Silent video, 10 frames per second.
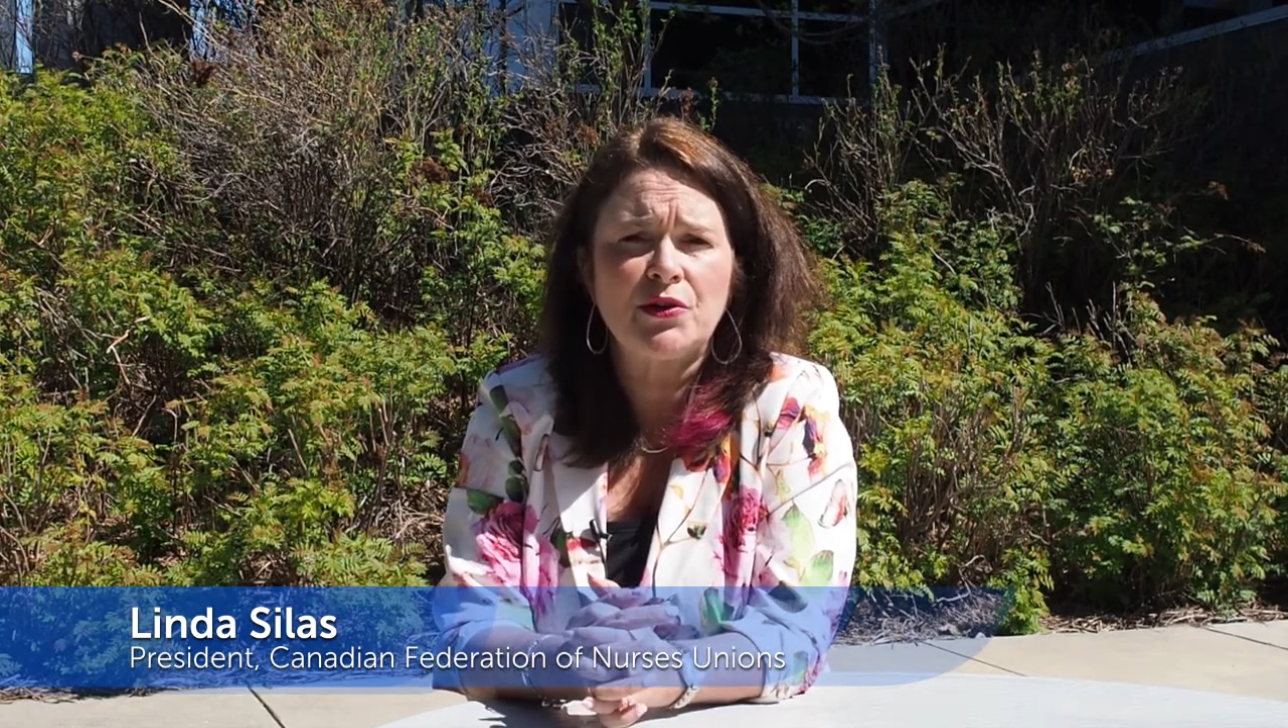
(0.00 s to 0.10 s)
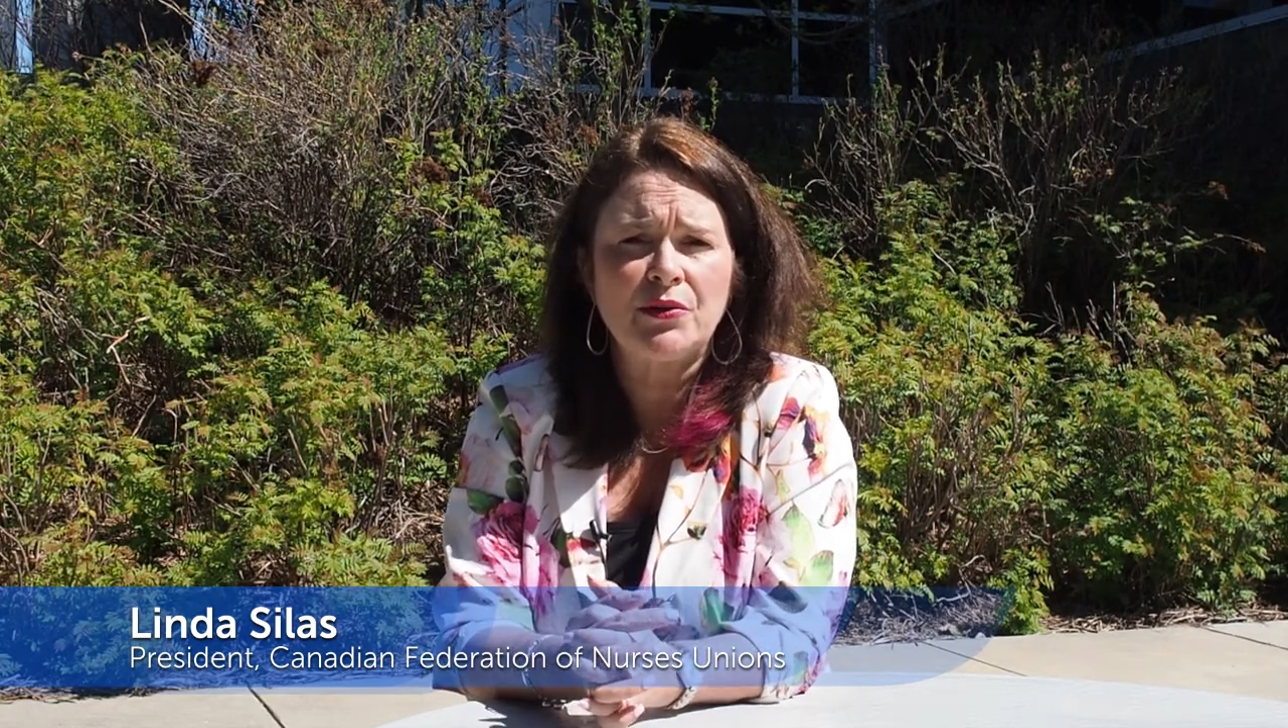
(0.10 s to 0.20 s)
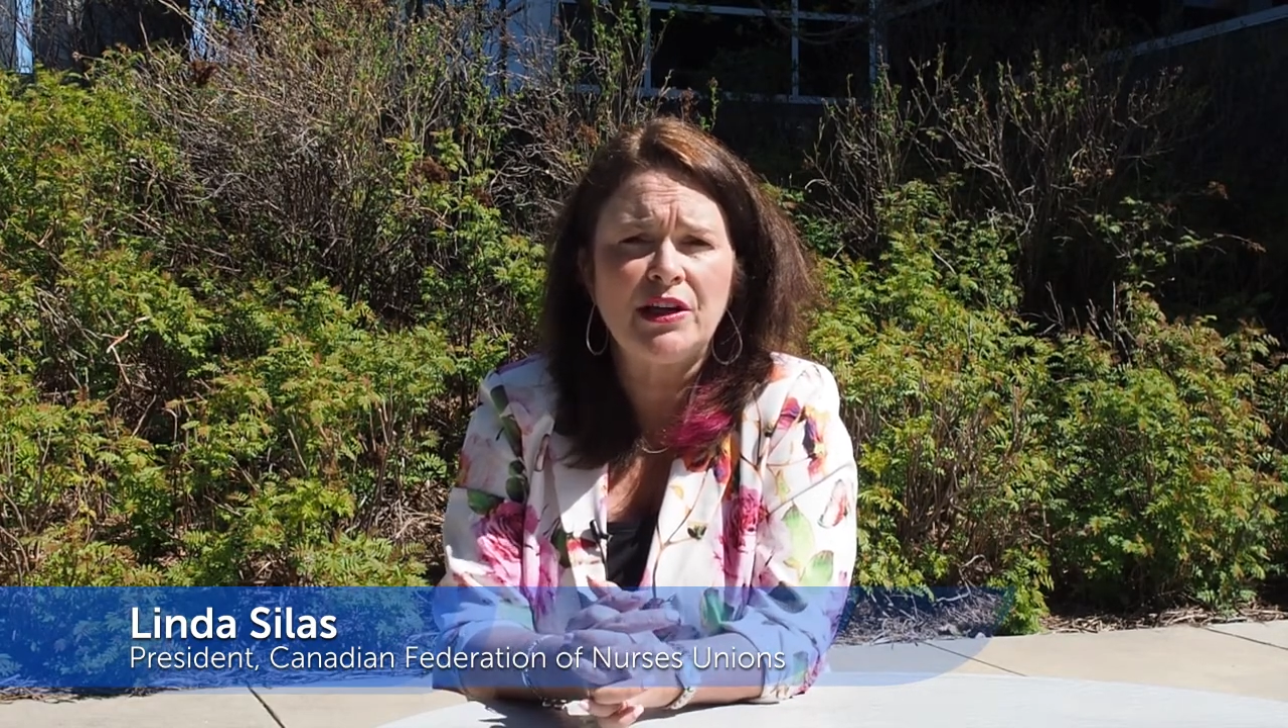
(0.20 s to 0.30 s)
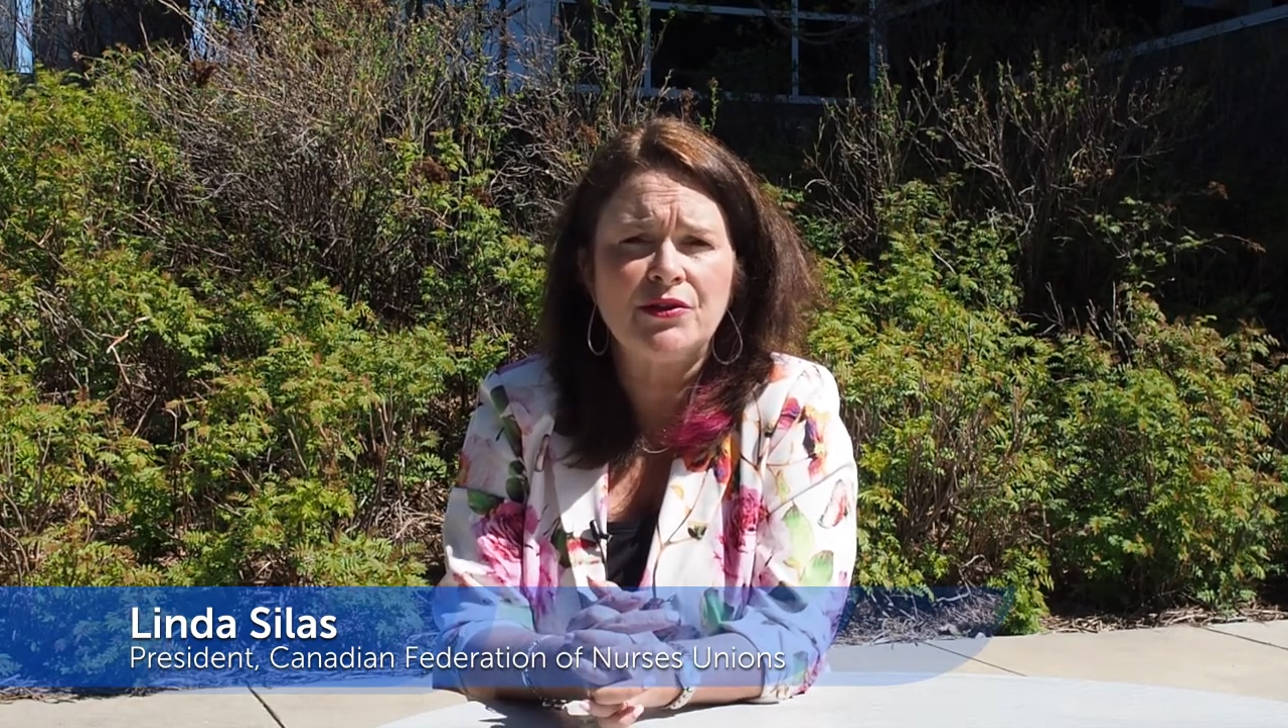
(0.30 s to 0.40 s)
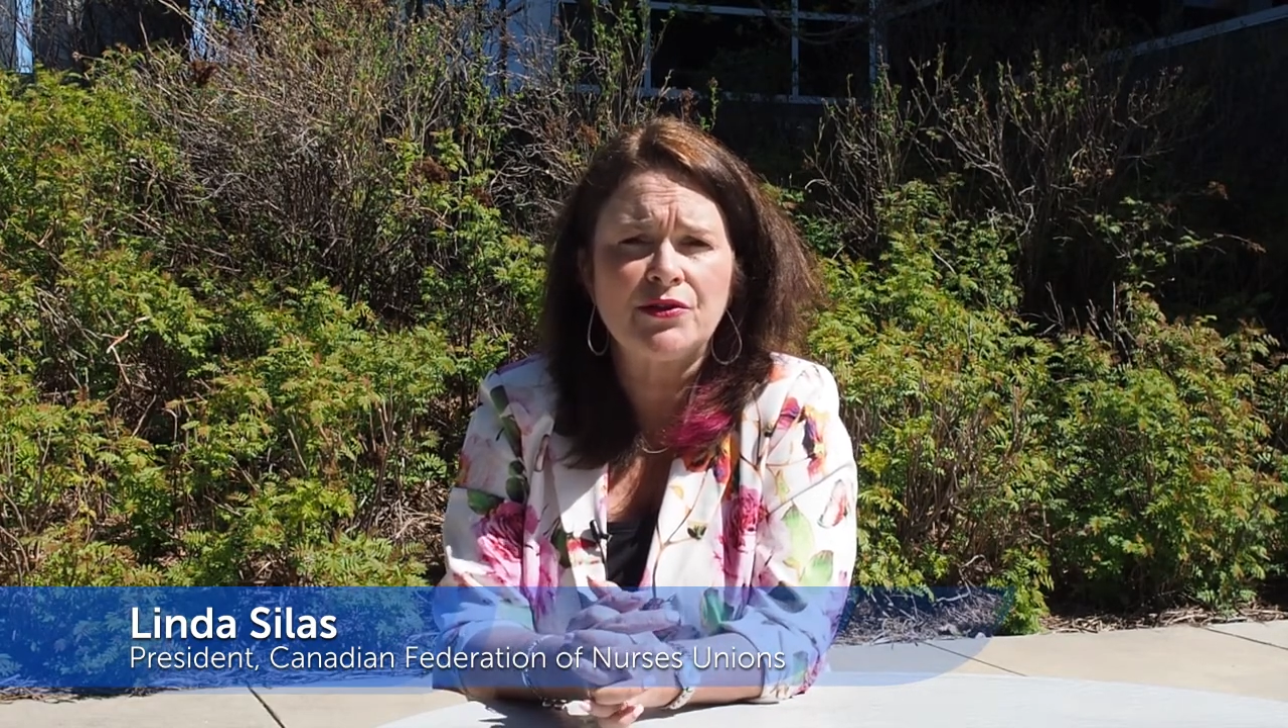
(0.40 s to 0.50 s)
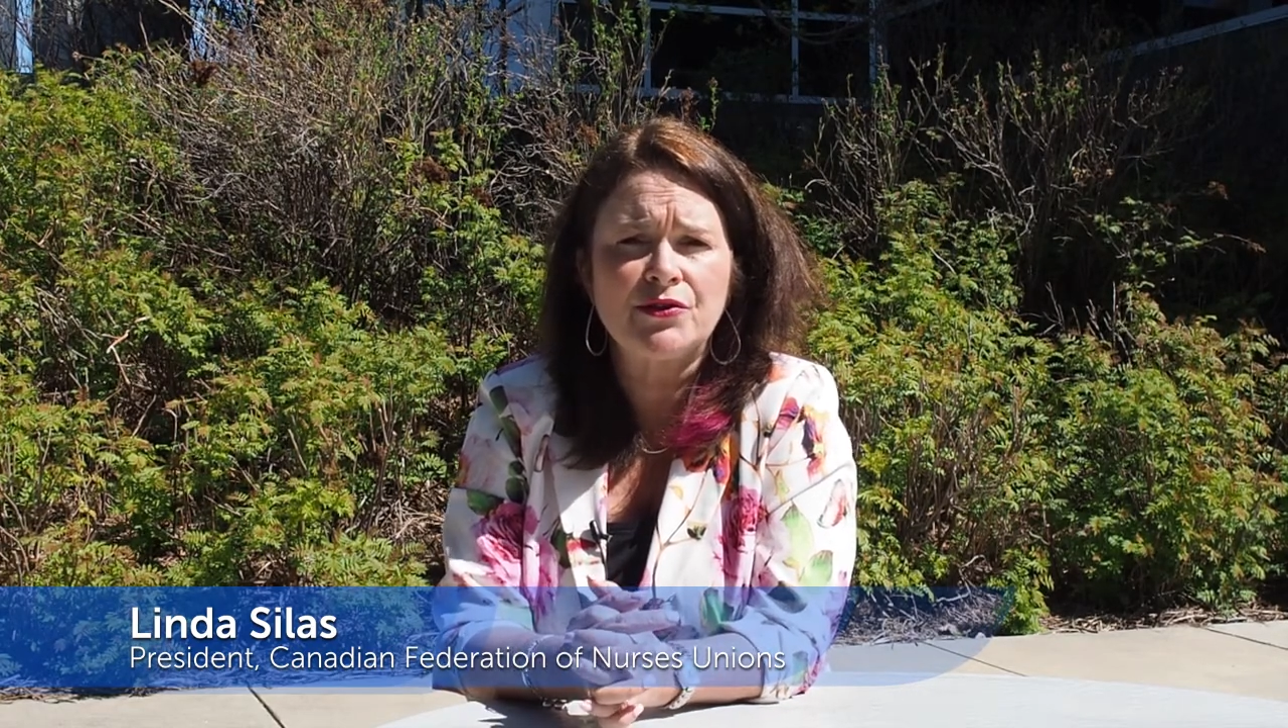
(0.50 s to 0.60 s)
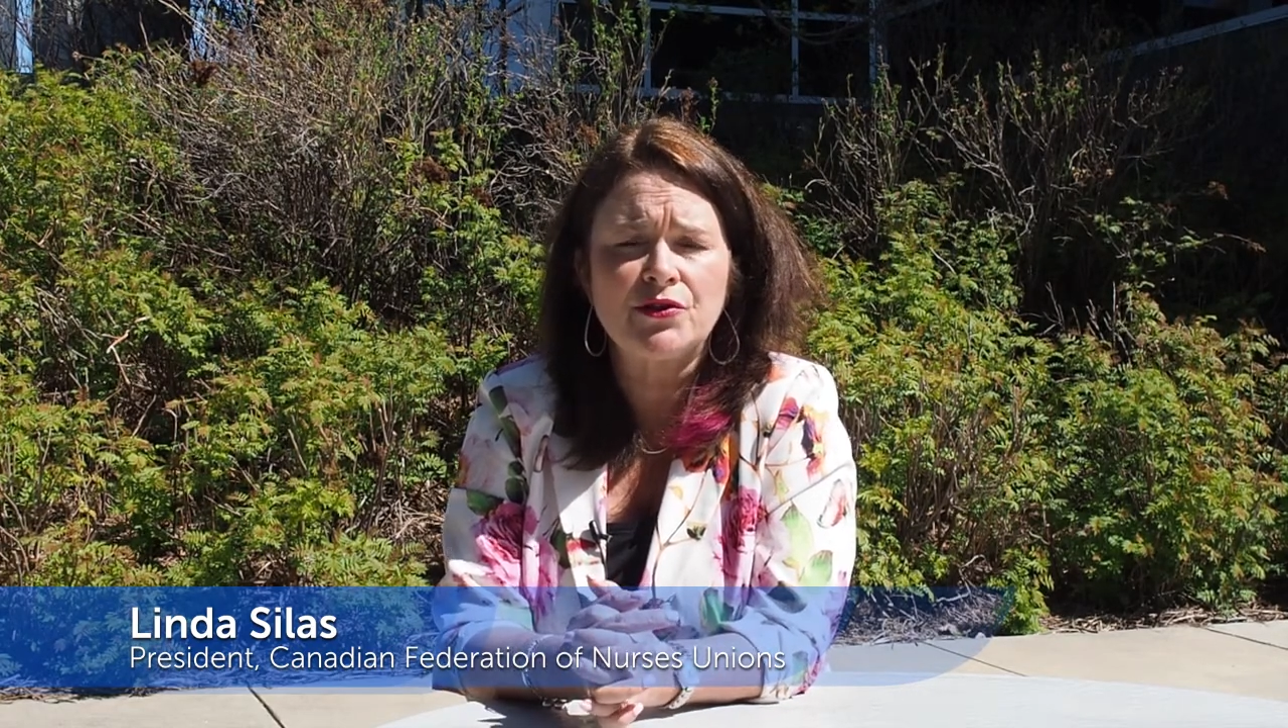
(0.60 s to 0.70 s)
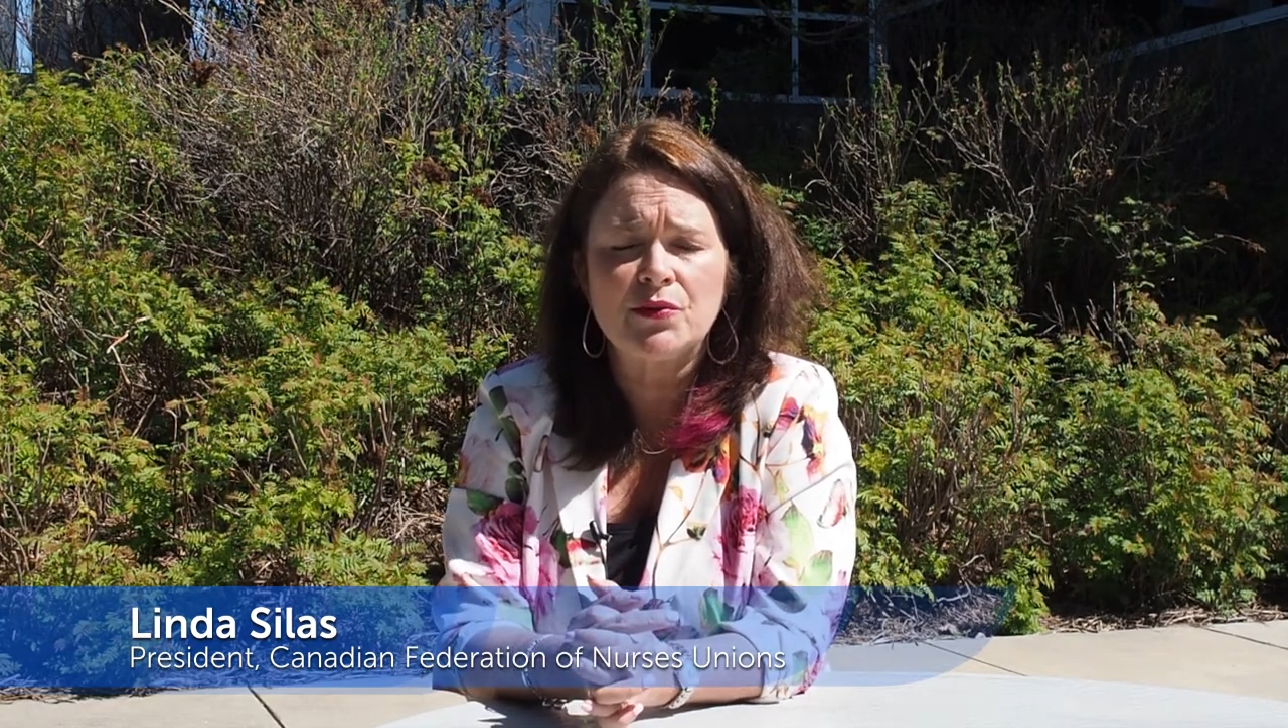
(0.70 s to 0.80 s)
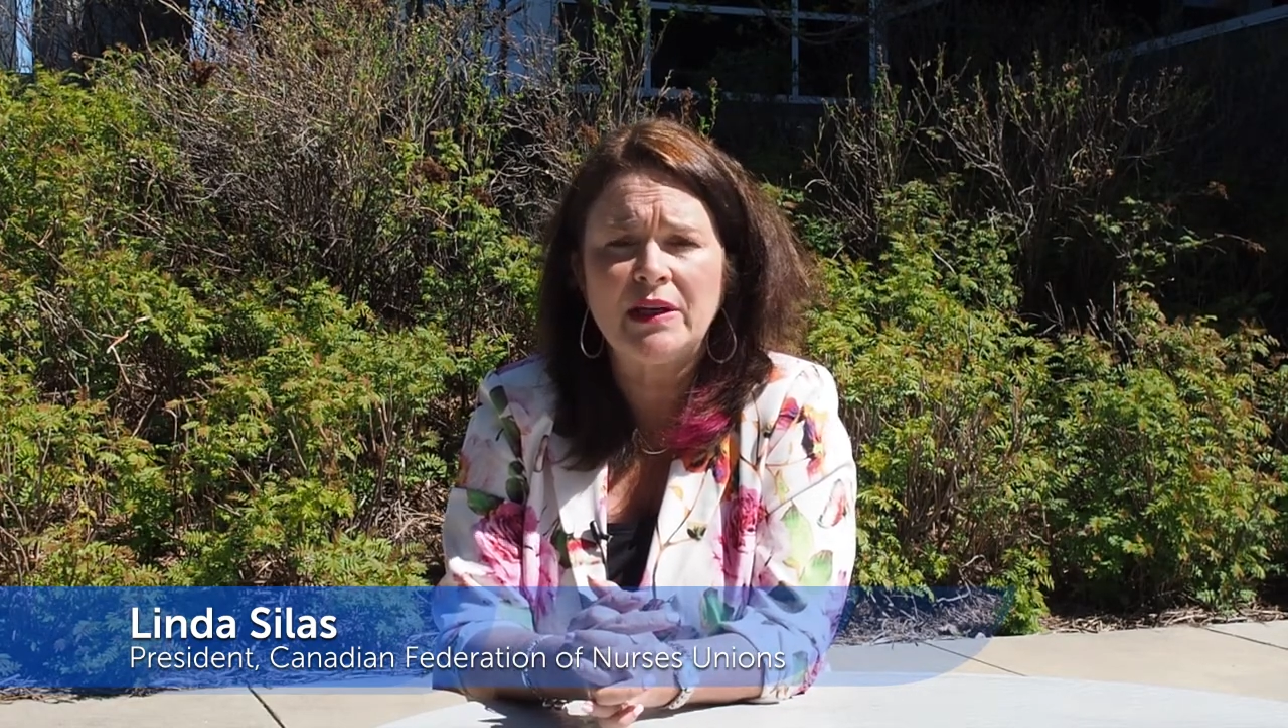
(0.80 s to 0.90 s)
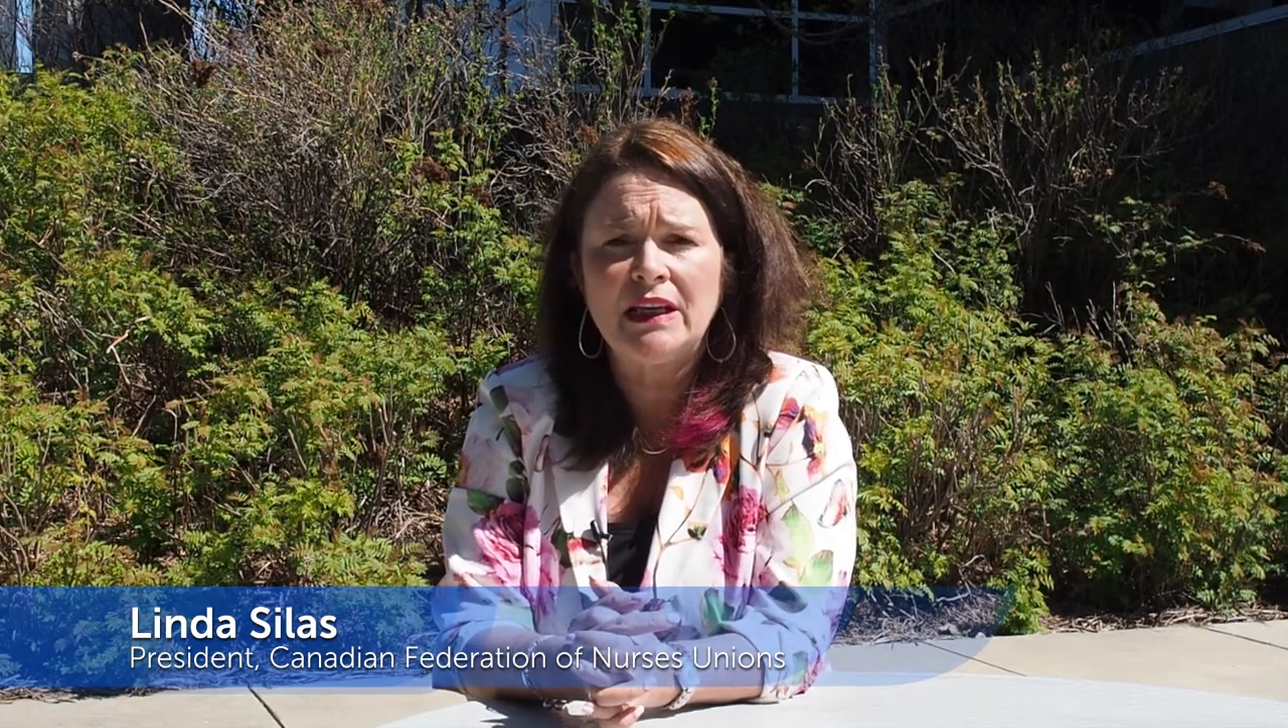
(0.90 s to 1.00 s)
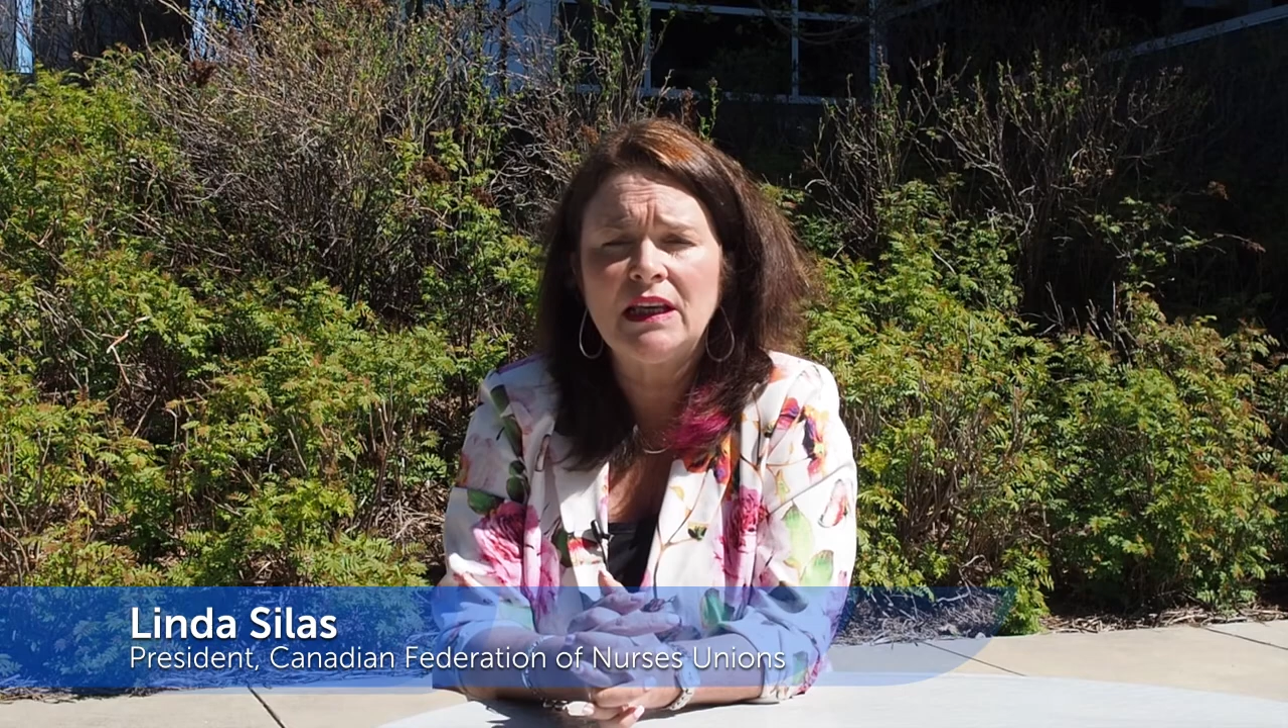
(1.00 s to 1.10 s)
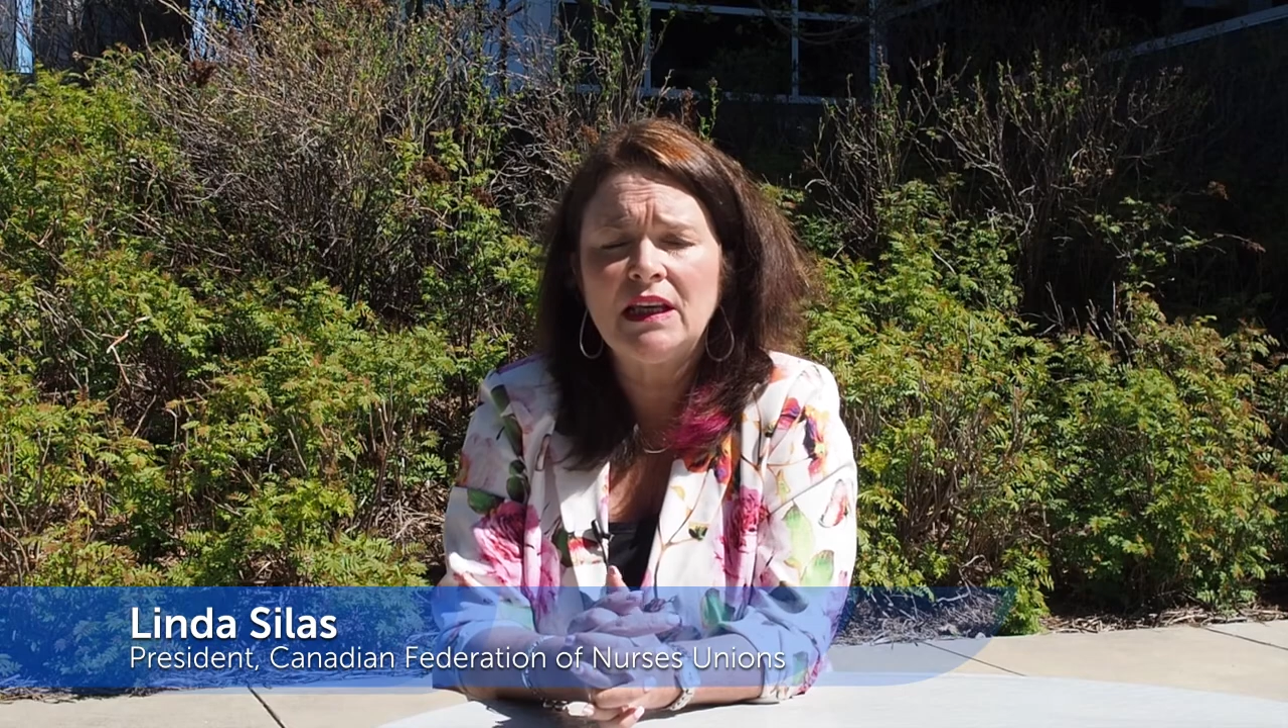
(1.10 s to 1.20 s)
a great Nurses Week.